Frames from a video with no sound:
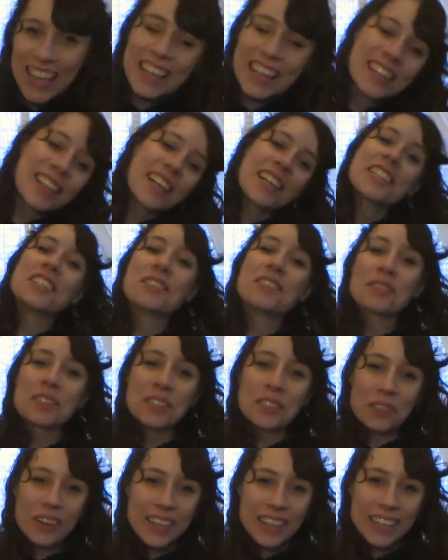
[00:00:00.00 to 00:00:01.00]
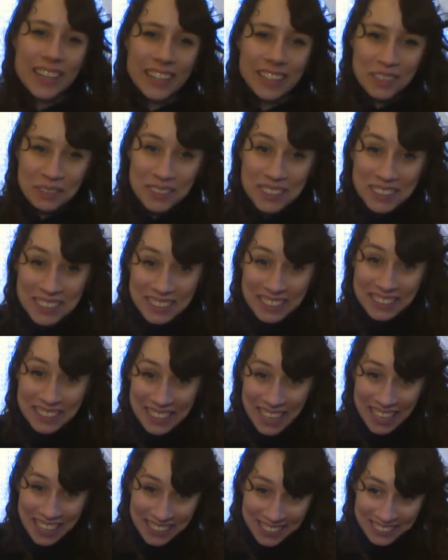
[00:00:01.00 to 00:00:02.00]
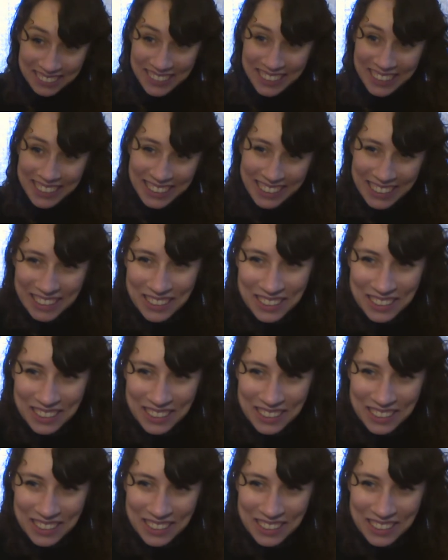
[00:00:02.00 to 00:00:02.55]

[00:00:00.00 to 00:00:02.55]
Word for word: Thank you for joining us. We'll see you next week.